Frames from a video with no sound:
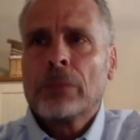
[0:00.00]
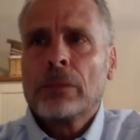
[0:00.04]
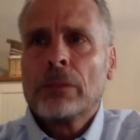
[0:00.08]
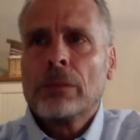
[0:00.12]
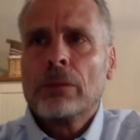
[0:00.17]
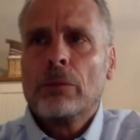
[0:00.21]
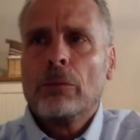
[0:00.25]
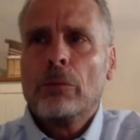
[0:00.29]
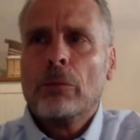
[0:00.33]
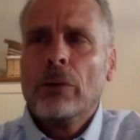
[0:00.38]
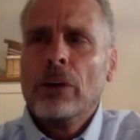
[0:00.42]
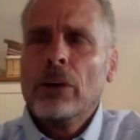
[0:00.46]

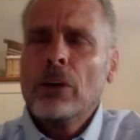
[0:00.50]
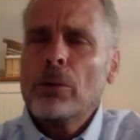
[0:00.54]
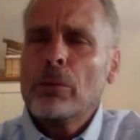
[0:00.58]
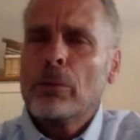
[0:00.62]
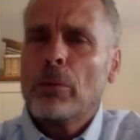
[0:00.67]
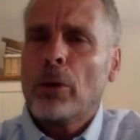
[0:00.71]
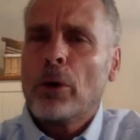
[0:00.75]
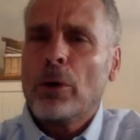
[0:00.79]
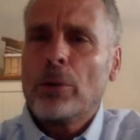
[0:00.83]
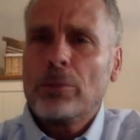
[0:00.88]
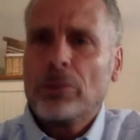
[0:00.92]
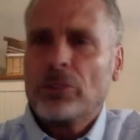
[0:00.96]
The real
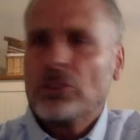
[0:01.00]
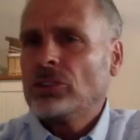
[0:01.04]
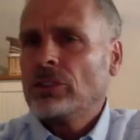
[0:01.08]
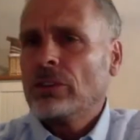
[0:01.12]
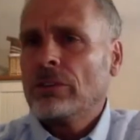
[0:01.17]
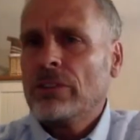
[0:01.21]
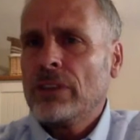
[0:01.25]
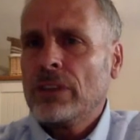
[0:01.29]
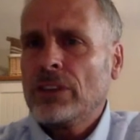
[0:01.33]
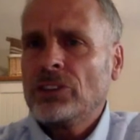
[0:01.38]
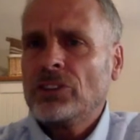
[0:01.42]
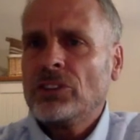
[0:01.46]
purpose
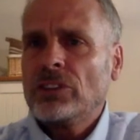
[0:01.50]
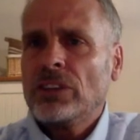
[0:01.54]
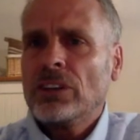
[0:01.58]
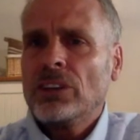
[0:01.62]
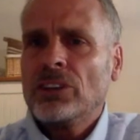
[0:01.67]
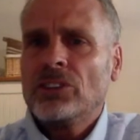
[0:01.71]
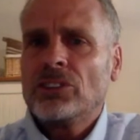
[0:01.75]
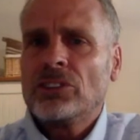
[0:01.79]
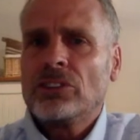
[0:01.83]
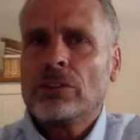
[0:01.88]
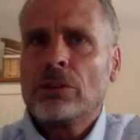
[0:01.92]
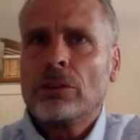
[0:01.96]
of this
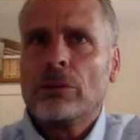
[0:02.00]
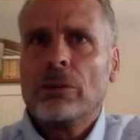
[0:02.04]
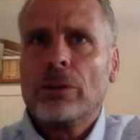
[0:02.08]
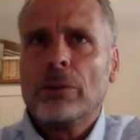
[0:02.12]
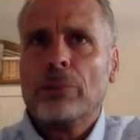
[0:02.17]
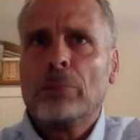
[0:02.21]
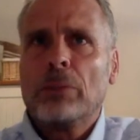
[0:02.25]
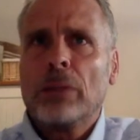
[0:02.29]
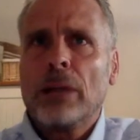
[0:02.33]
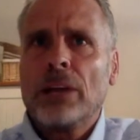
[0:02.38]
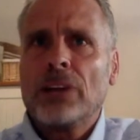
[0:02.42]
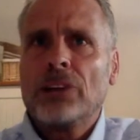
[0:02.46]
is to
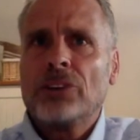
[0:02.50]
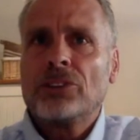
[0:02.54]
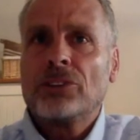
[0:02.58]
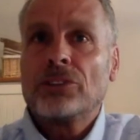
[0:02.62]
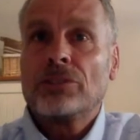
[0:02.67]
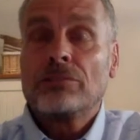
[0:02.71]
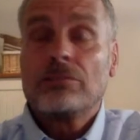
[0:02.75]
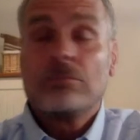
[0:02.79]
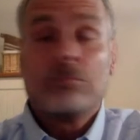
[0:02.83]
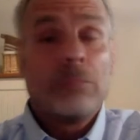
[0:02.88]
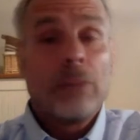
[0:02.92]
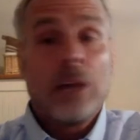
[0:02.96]

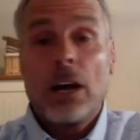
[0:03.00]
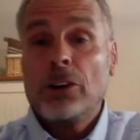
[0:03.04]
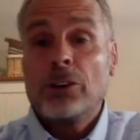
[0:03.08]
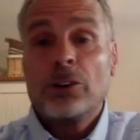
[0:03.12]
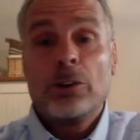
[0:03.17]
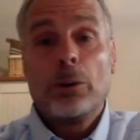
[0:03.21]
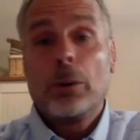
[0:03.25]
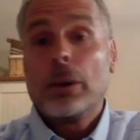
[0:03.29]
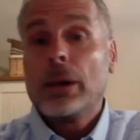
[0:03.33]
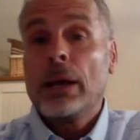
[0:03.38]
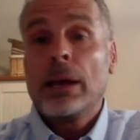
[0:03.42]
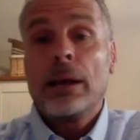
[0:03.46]
replace not
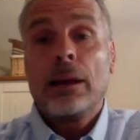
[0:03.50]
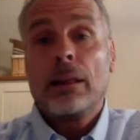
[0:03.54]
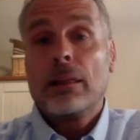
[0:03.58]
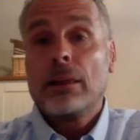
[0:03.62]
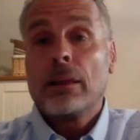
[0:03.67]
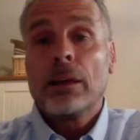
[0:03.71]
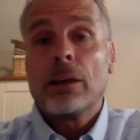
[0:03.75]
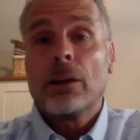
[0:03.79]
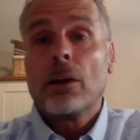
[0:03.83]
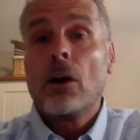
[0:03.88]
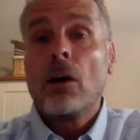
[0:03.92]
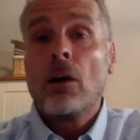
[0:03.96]
doing
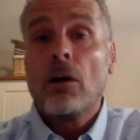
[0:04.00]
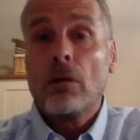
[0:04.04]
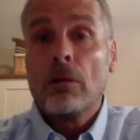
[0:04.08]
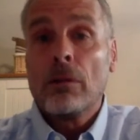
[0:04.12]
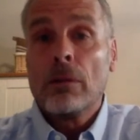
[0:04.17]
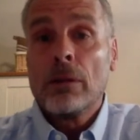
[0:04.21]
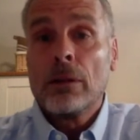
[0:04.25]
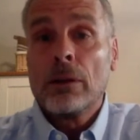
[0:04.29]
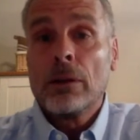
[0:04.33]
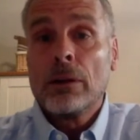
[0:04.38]
anything at all.